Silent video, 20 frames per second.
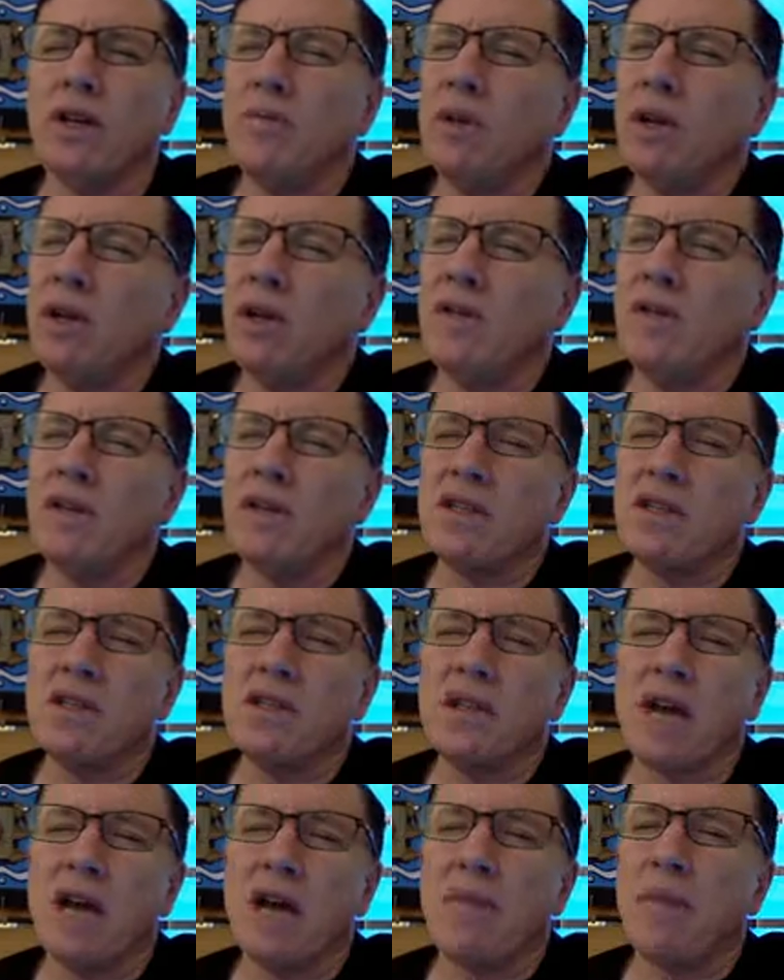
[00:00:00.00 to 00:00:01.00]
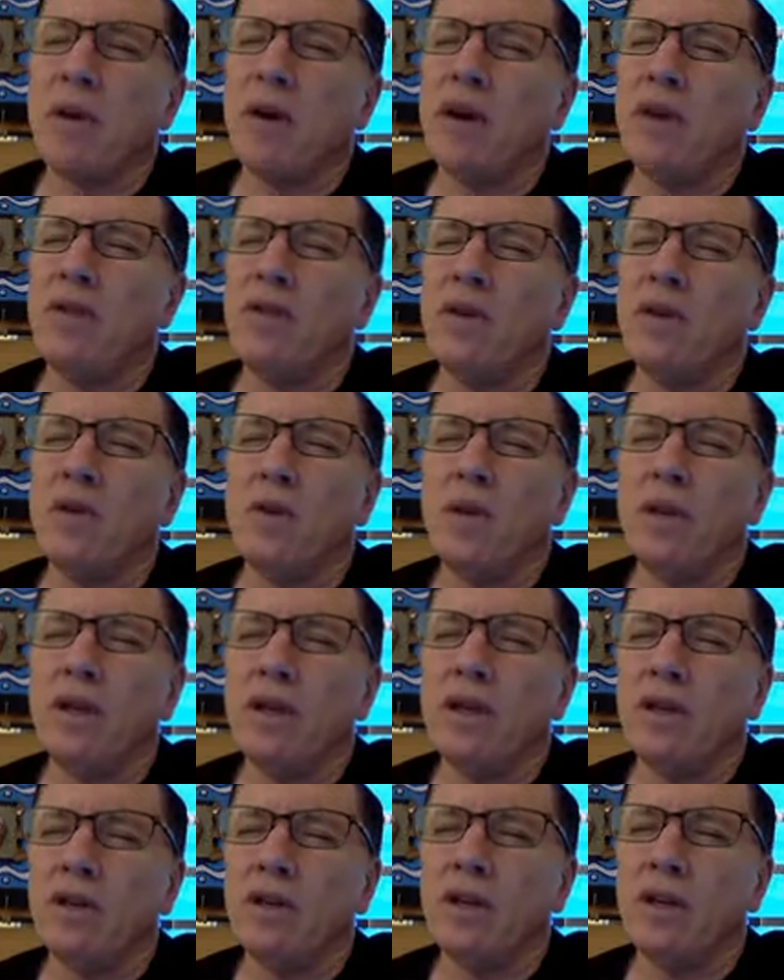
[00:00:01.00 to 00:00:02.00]
But if this is not part of your
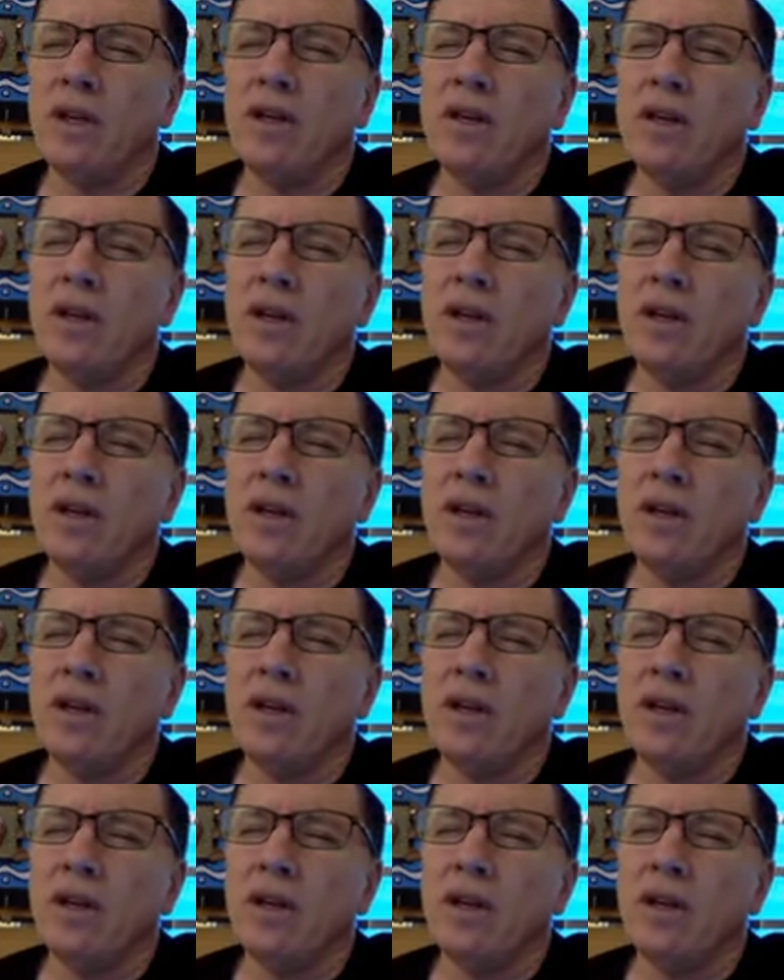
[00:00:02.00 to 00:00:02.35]
will, Lord,